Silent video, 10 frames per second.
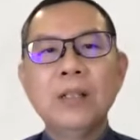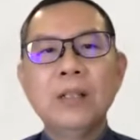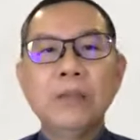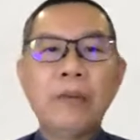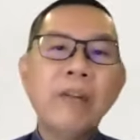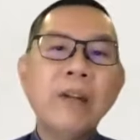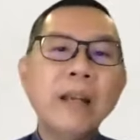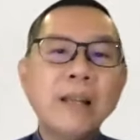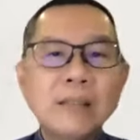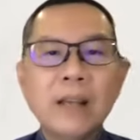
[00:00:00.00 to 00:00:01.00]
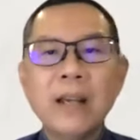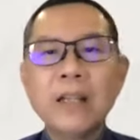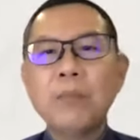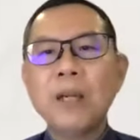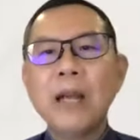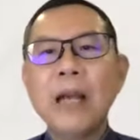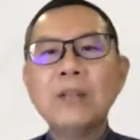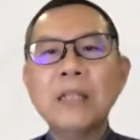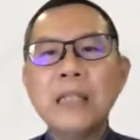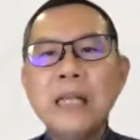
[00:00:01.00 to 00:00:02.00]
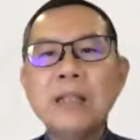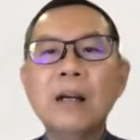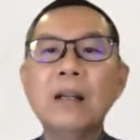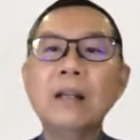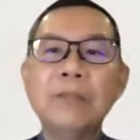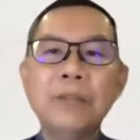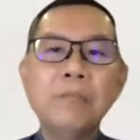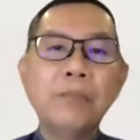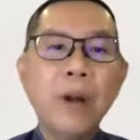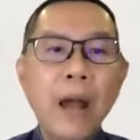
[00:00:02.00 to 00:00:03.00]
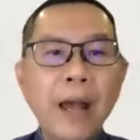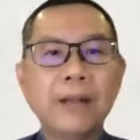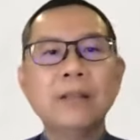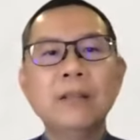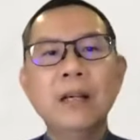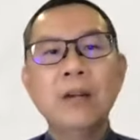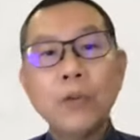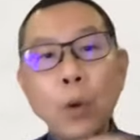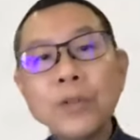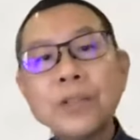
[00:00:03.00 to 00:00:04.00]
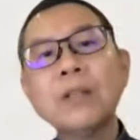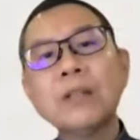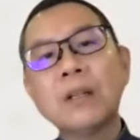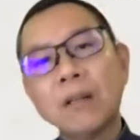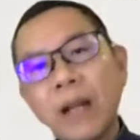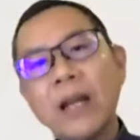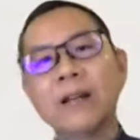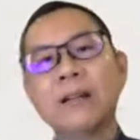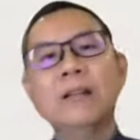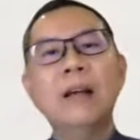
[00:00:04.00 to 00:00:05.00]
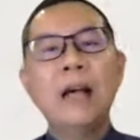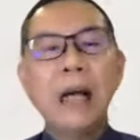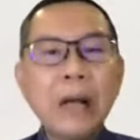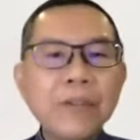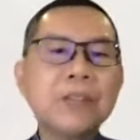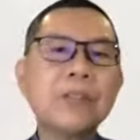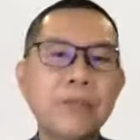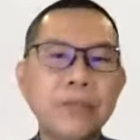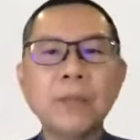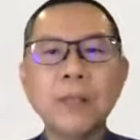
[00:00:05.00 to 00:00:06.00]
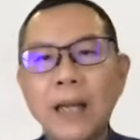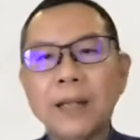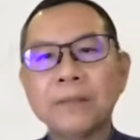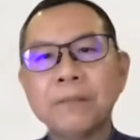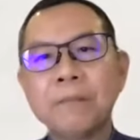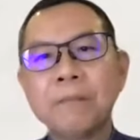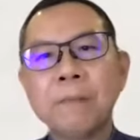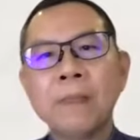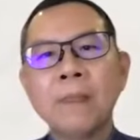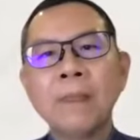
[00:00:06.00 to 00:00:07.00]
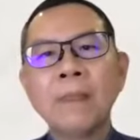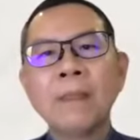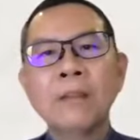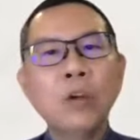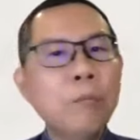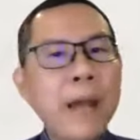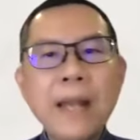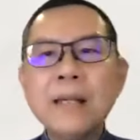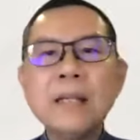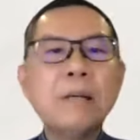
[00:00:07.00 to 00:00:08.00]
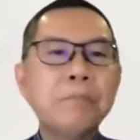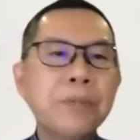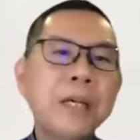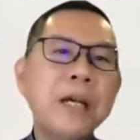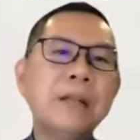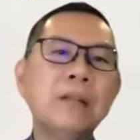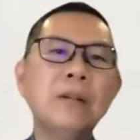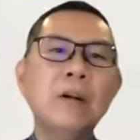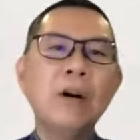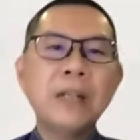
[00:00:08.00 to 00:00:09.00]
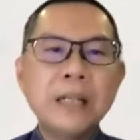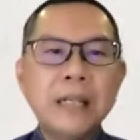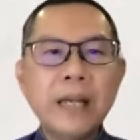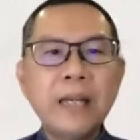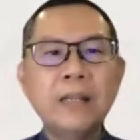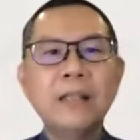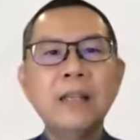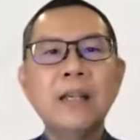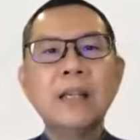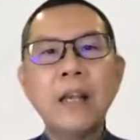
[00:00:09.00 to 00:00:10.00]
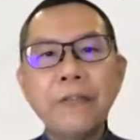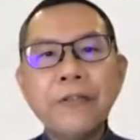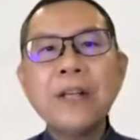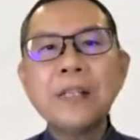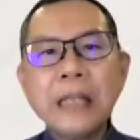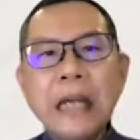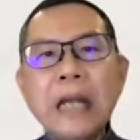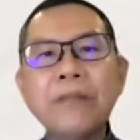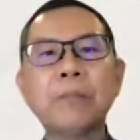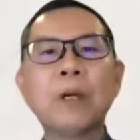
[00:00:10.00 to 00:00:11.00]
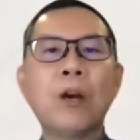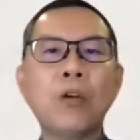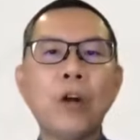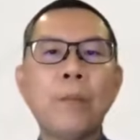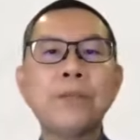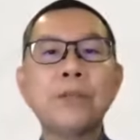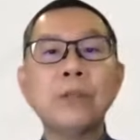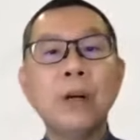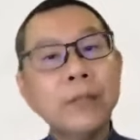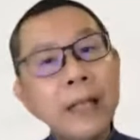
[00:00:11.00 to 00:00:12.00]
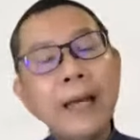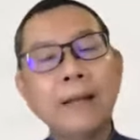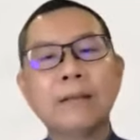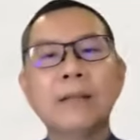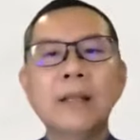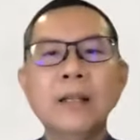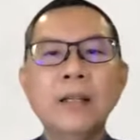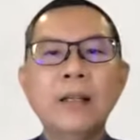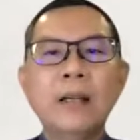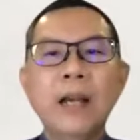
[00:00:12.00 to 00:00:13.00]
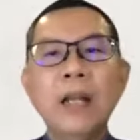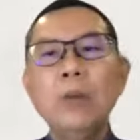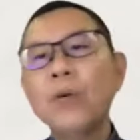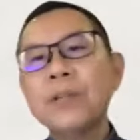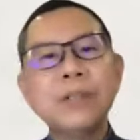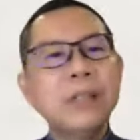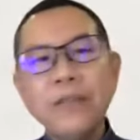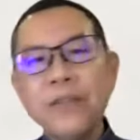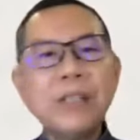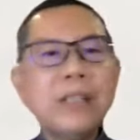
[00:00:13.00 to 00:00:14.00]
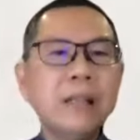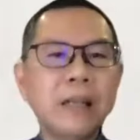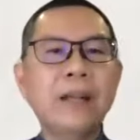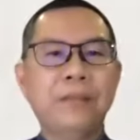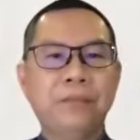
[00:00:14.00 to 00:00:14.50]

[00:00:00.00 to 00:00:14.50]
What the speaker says: The very next day, they began to eat unleavened bread and roasted grain harvested from the land. No manna appeared on the day they first ate from the crops of the land, and it was never seen again.